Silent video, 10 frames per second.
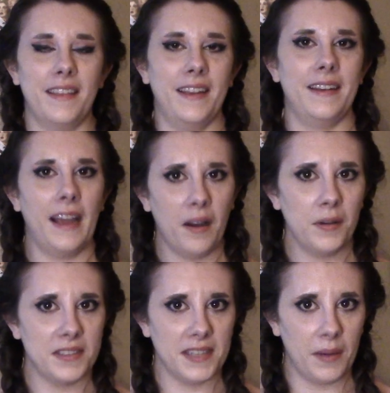then now
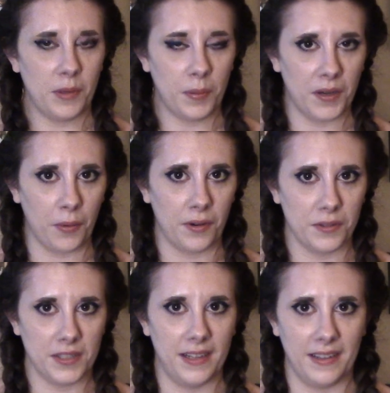is the time to put your
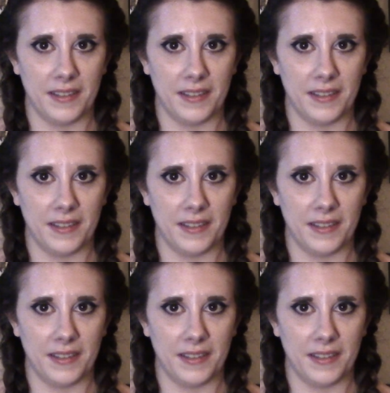orders in.